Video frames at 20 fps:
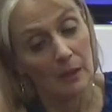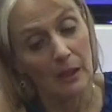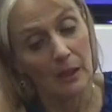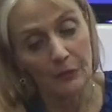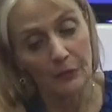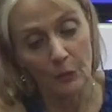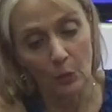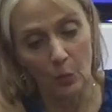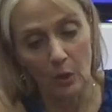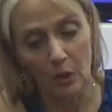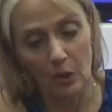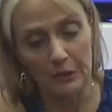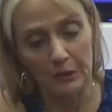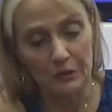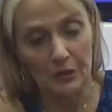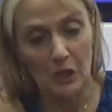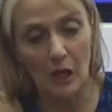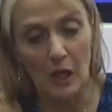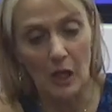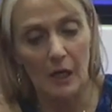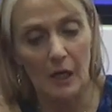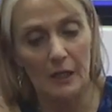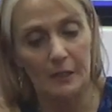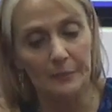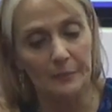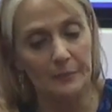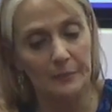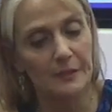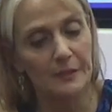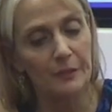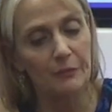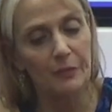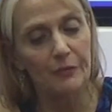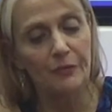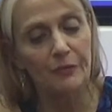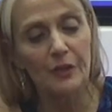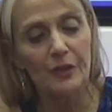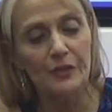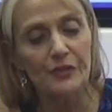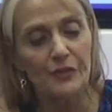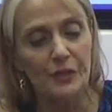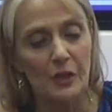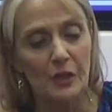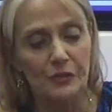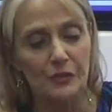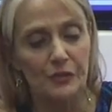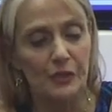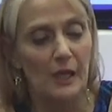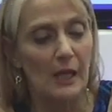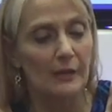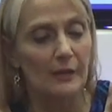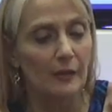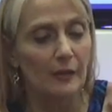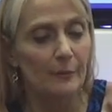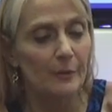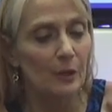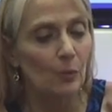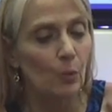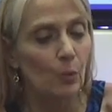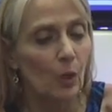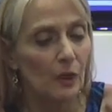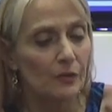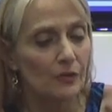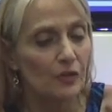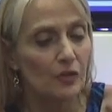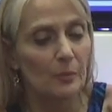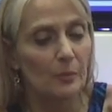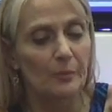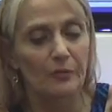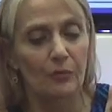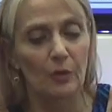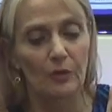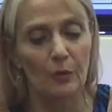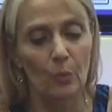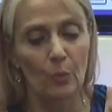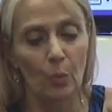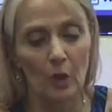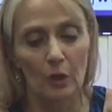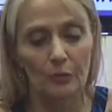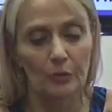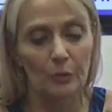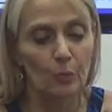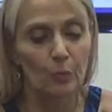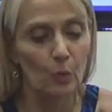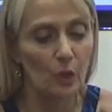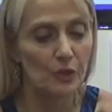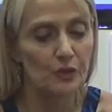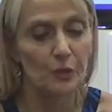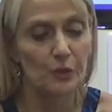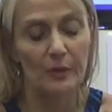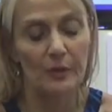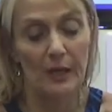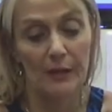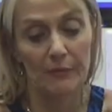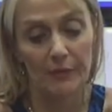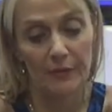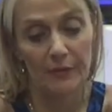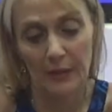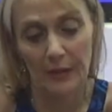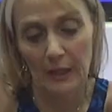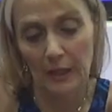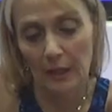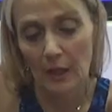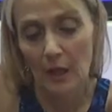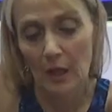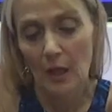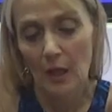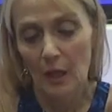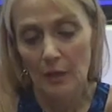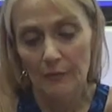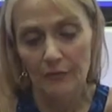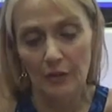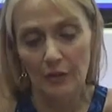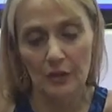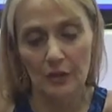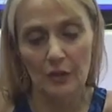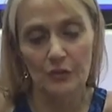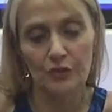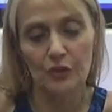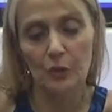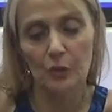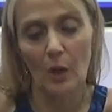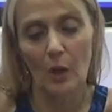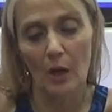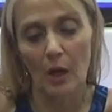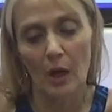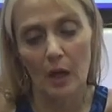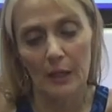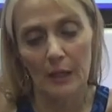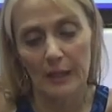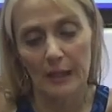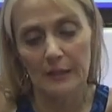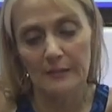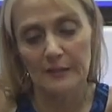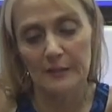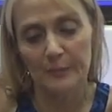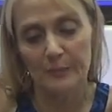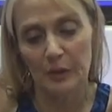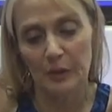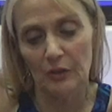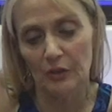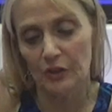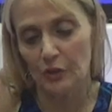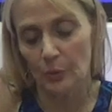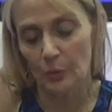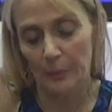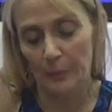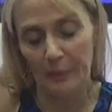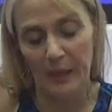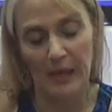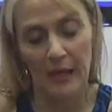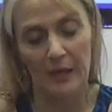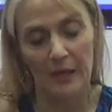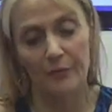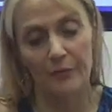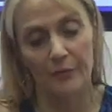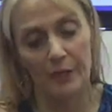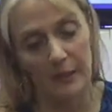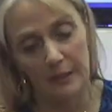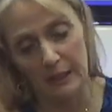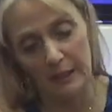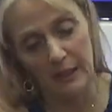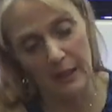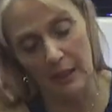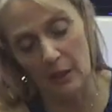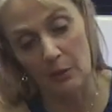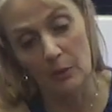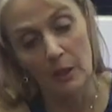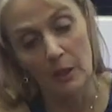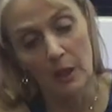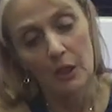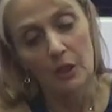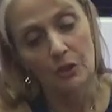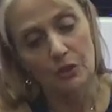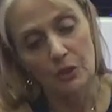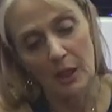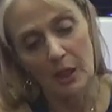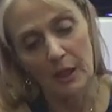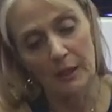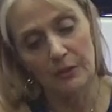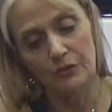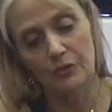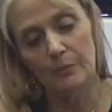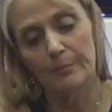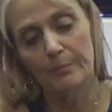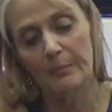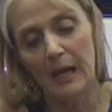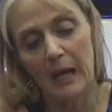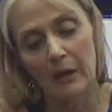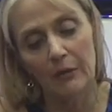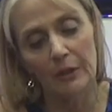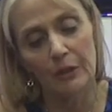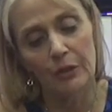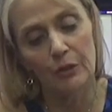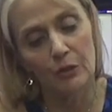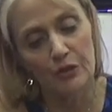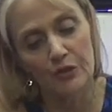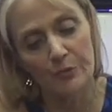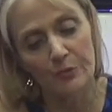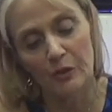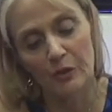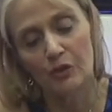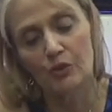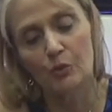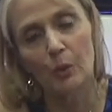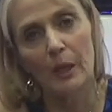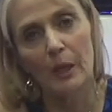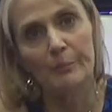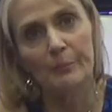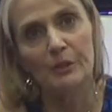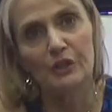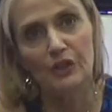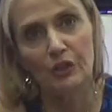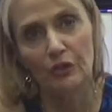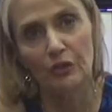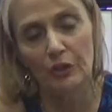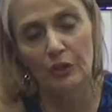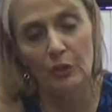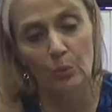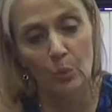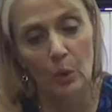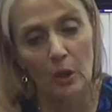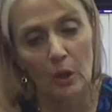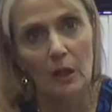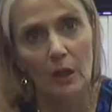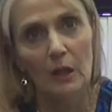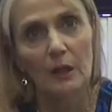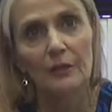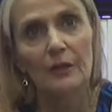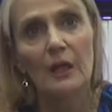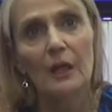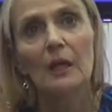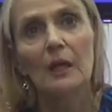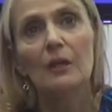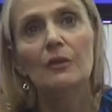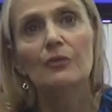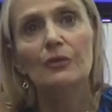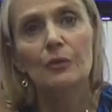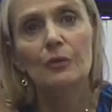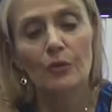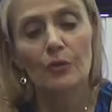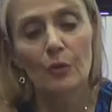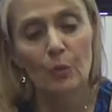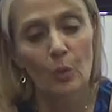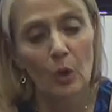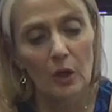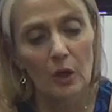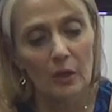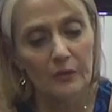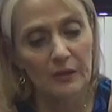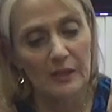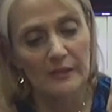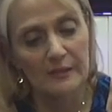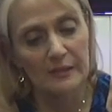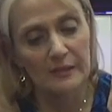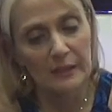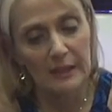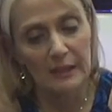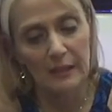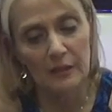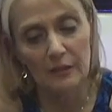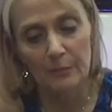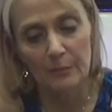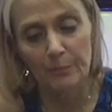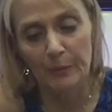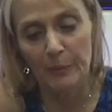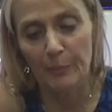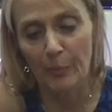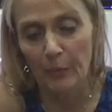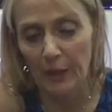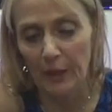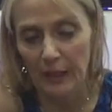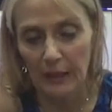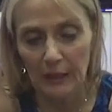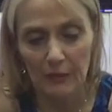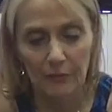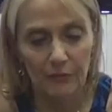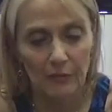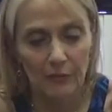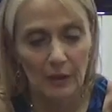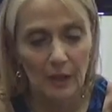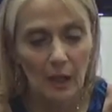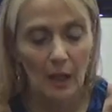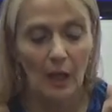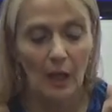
Got the world card. It's in reverse though, so you got a little bit of work to do before the world rewards you with everything. Virgos, you are on a spiritual path right now, trying to marry your spiritual and material world. Do the work that's needed. Be brave.